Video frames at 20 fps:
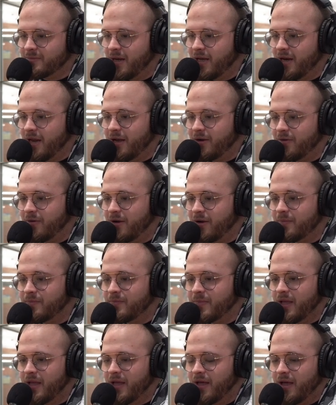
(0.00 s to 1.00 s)
man angry.
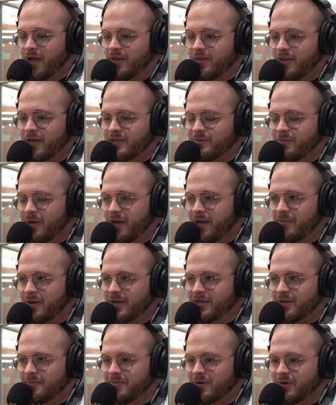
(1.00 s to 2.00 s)
This man,
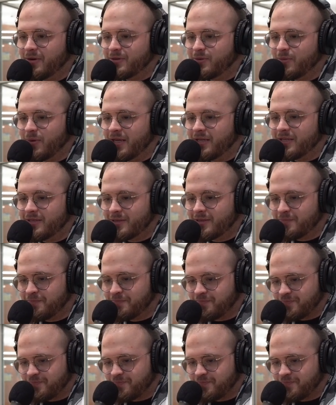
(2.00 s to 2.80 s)
Ben Shapiro, tweets.